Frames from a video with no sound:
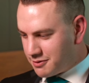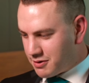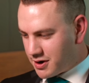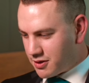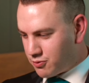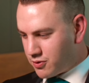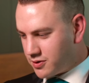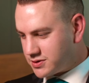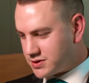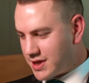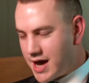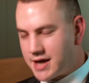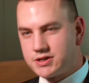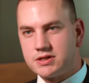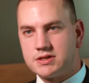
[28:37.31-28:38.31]
one of the world's
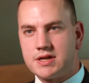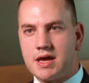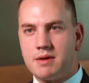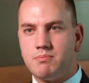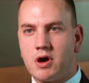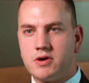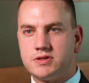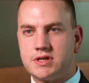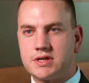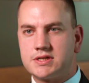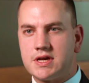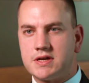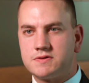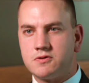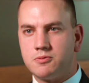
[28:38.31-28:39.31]
largest and most
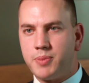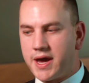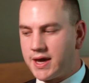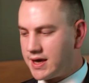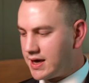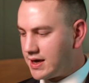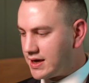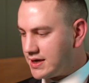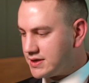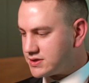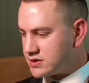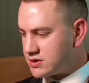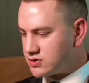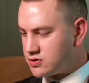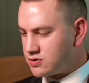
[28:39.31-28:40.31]
successful banking
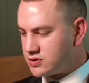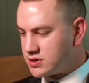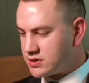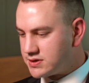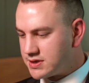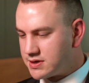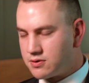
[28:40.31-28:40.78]
institutions,